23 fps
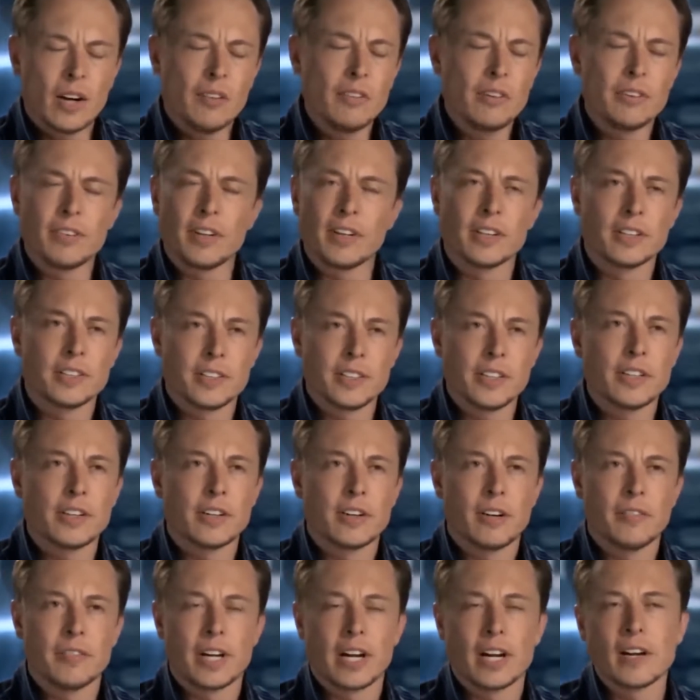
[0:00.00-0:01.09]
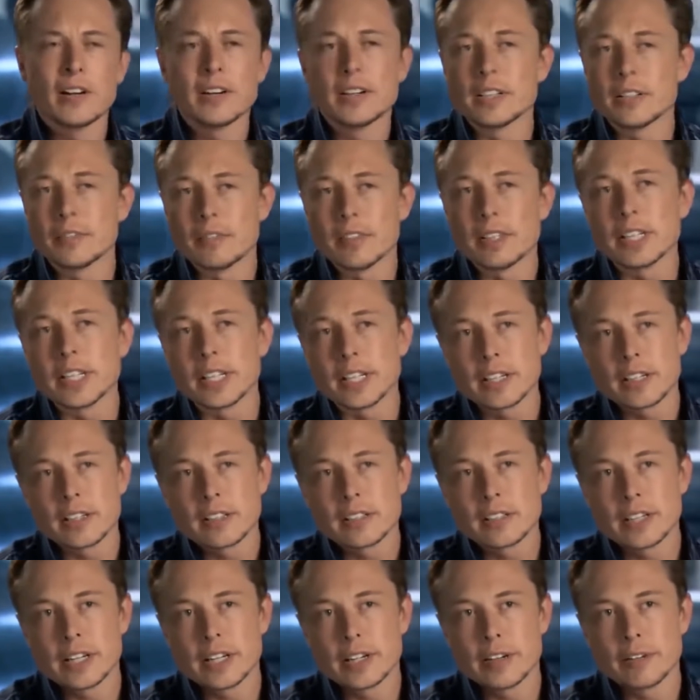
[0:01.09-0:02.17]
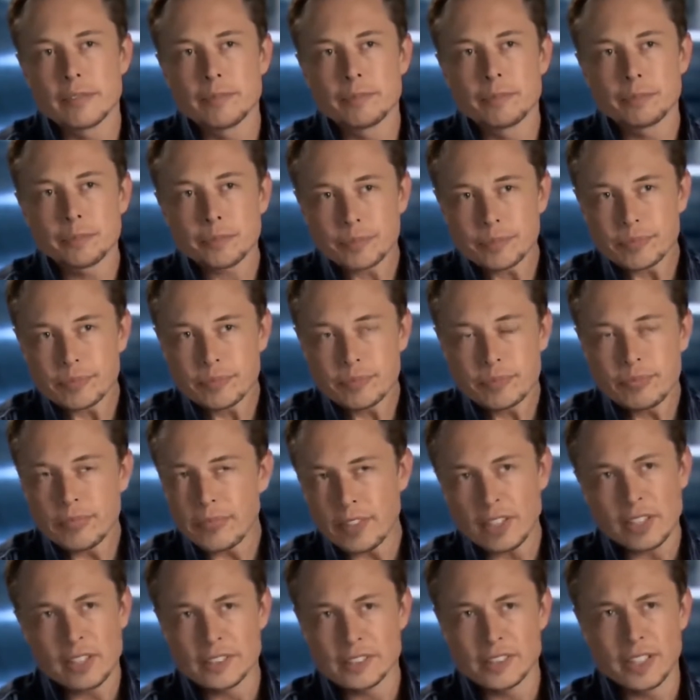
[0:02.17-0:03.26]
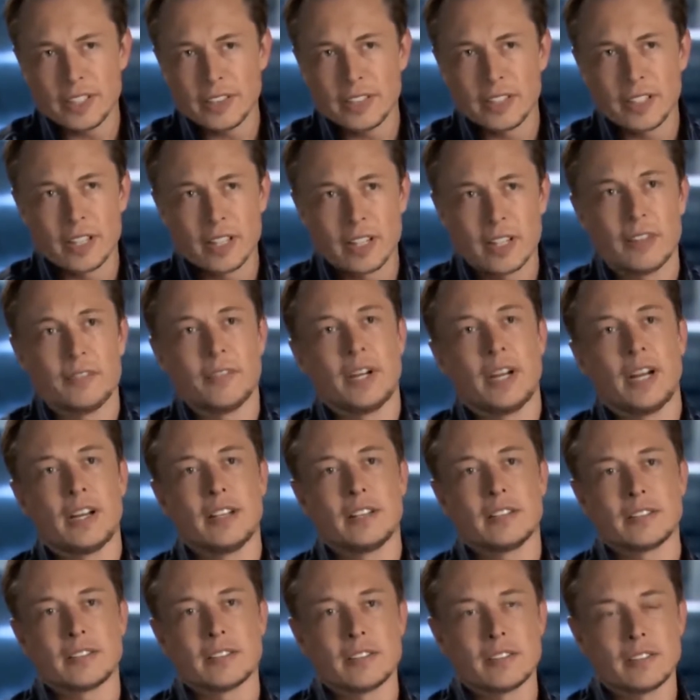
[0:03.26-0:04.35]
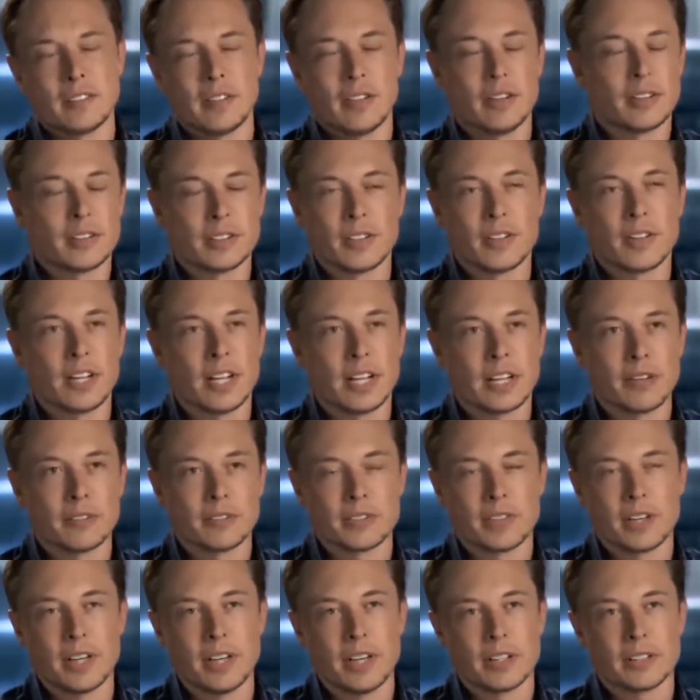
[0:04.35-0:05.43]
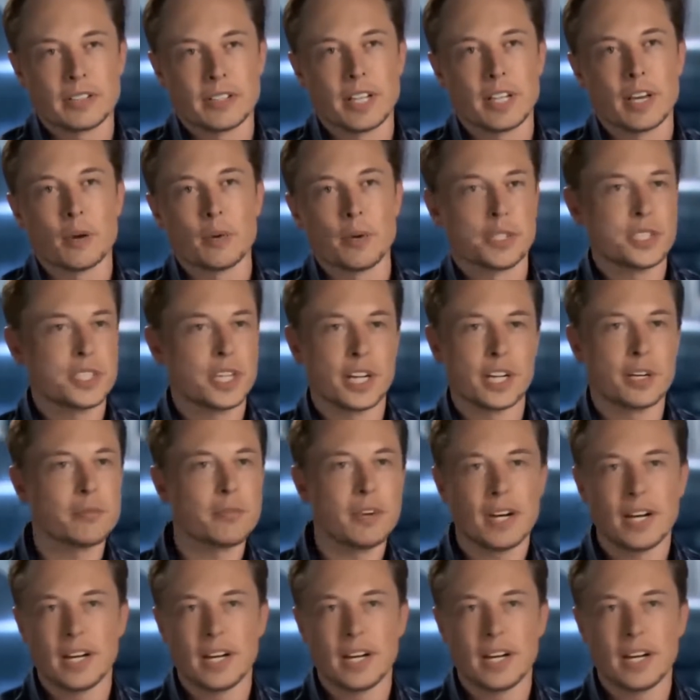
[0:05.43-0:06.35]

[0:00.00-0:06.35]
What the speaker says: no, I'm a volunteer. I mean, I don't need the money. There's nothing. It's not like I'm sitting here saying I wish I could